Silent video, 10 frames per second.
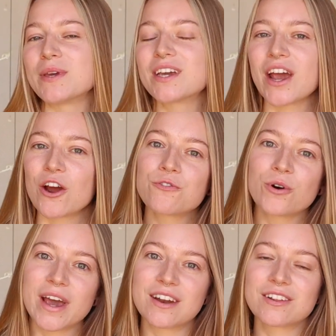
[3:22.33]
Be careful
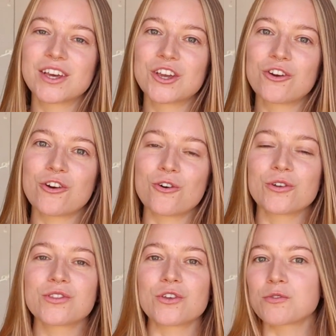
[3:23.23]
handling your
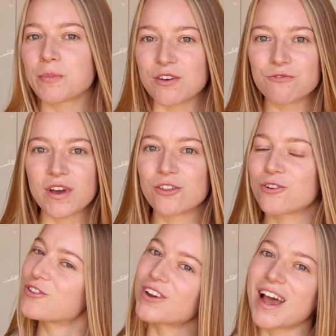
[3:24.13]
girls. Those pin
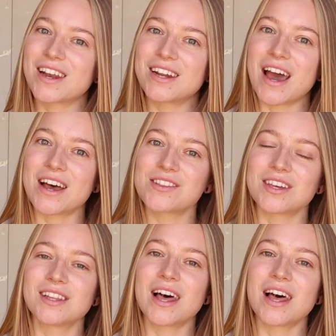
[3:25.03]
feathers are kind of nasty.